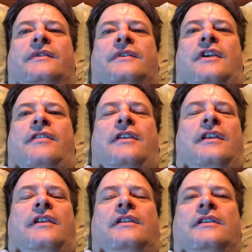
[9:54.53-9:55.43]
I
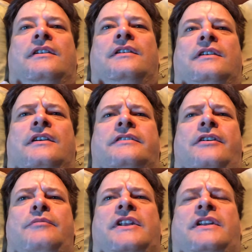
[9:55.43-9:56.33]
think
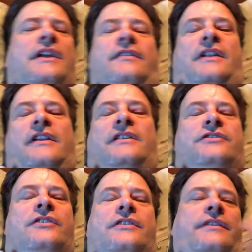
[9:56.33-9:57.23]
until midnight, and then I turned